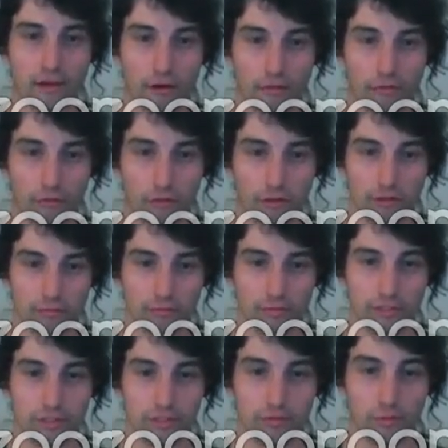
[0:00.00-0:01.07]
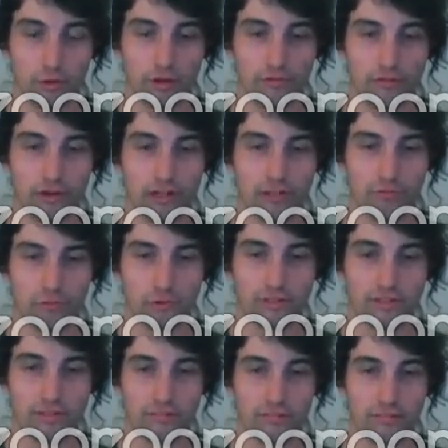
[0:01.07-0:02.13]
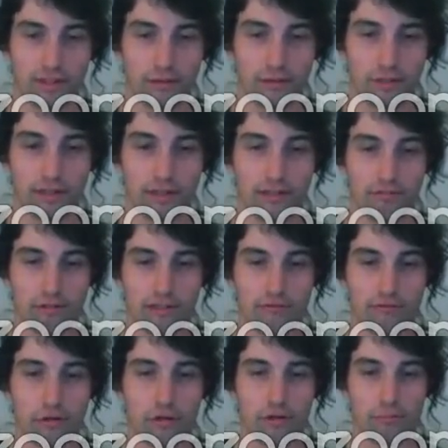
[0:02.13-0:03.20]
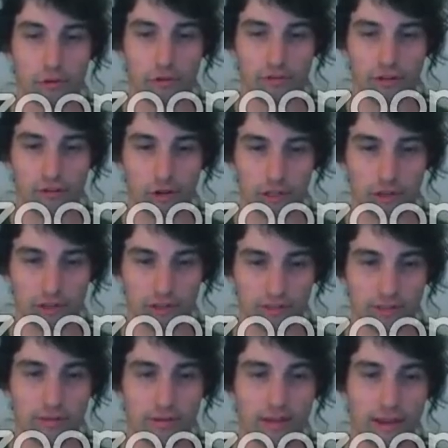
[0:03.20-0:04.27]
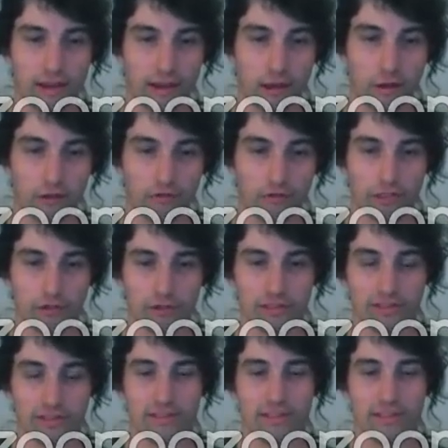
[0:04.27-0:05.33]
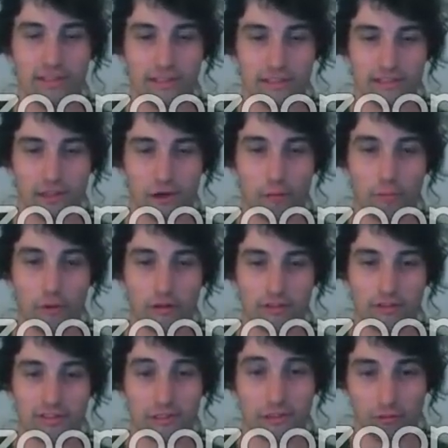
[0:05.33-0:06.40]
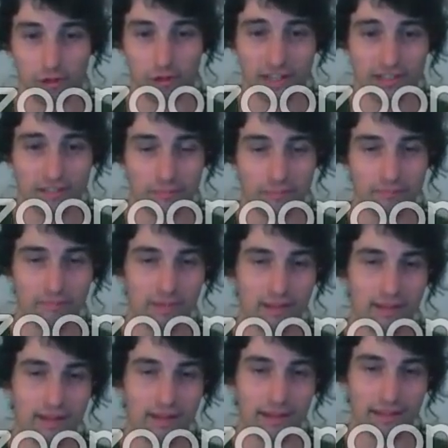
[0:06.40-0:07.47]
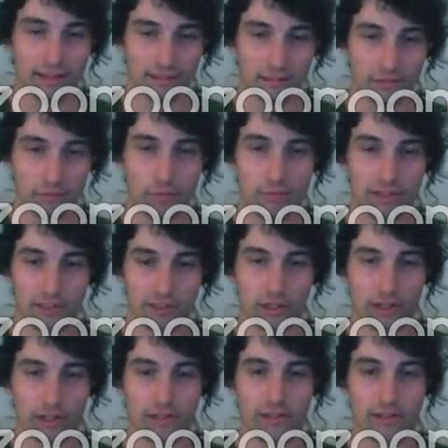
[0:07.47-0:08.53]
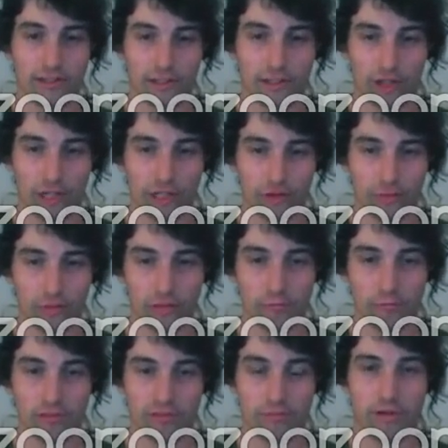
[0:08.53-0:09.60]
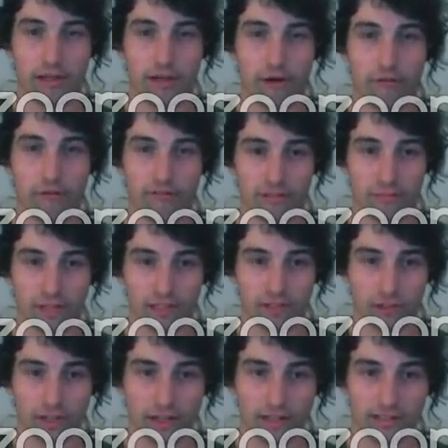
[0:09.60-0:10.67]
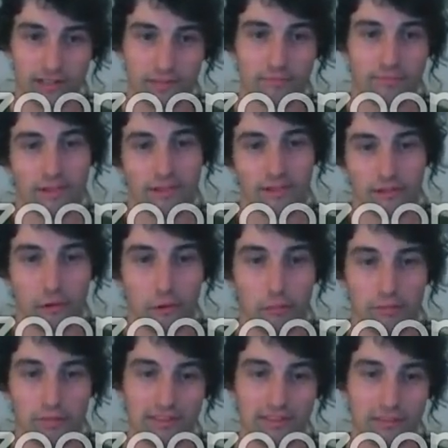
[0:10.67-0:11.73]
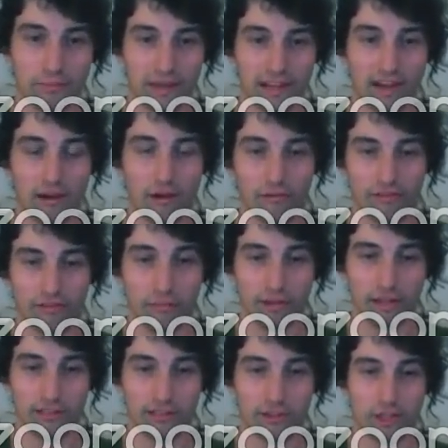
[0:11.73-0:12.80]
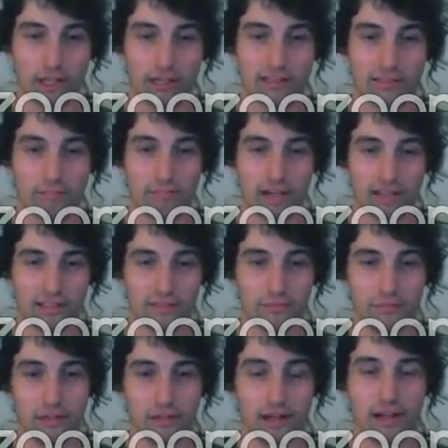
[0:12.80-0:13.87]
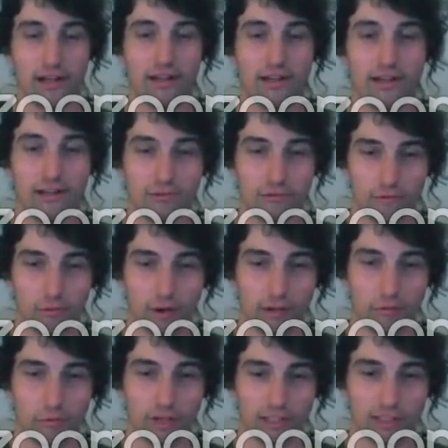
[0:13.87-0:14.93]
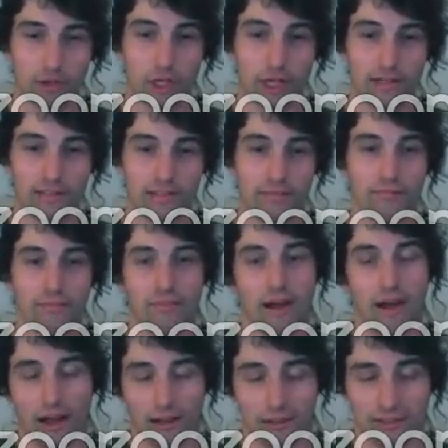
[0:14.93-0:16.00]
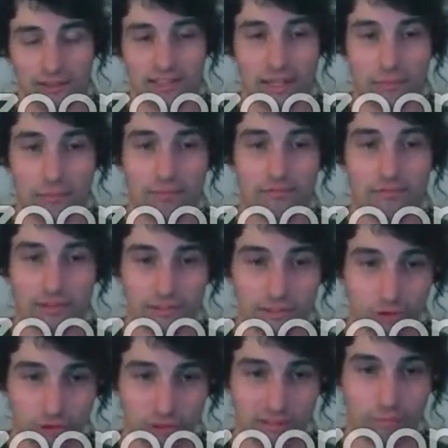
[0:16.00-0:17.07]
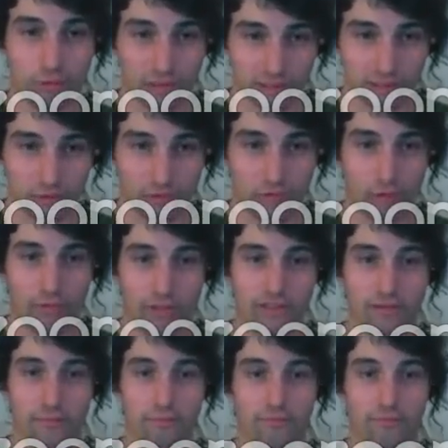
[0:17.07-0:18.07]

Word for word: Of course, we need to modify the rules that we can transfer in both directions. And now the question is, is our model still correct? Is the duplex channel interchangeable with a pair of simplex channels? So is a pair of simplex channels bisimilar to one duplex channels? Are the same transitions possible from it?